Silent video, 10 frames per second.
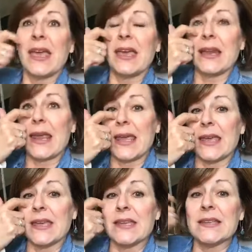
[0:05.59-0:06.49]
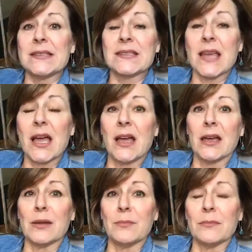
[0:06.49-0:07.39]
It is,
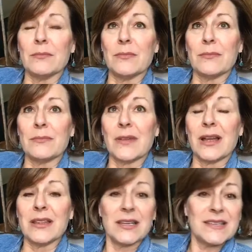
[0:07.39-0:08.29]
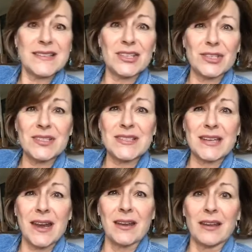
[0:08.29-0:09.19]
I think it's
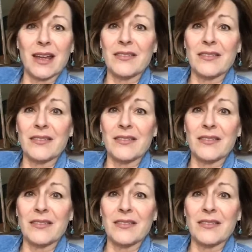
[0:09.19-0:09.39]
Thursday.